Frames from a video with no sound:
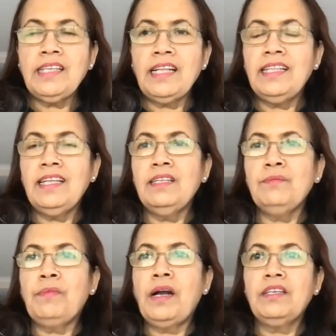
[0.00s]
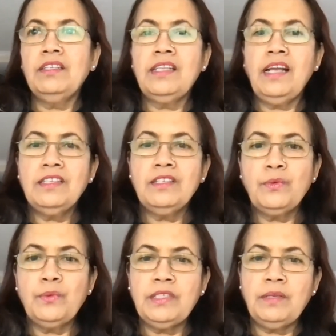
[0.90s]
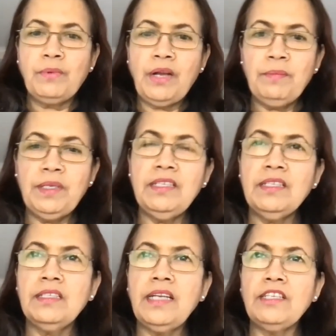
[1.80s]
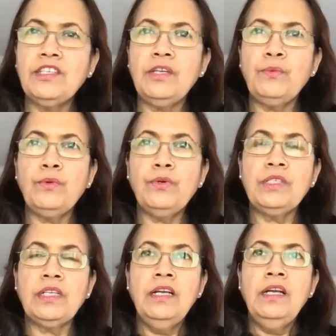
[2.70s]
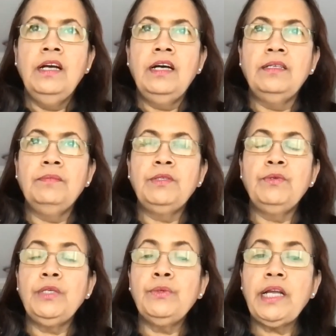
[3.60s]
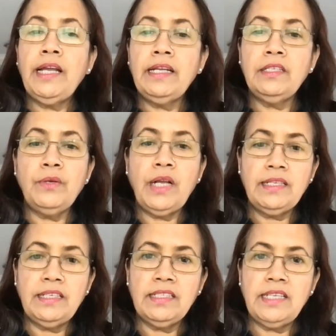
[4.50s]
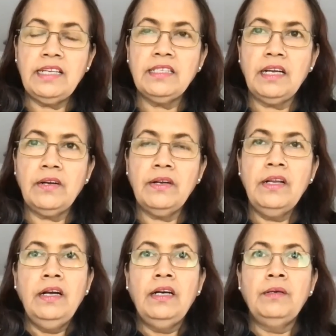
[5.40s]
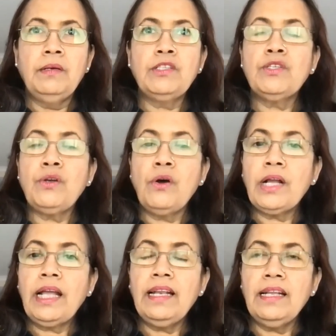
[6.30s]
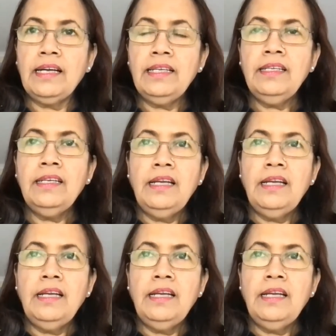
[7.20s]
And then Margaret Thatcher was the prime minister, and she was UK and United States are a strong ally,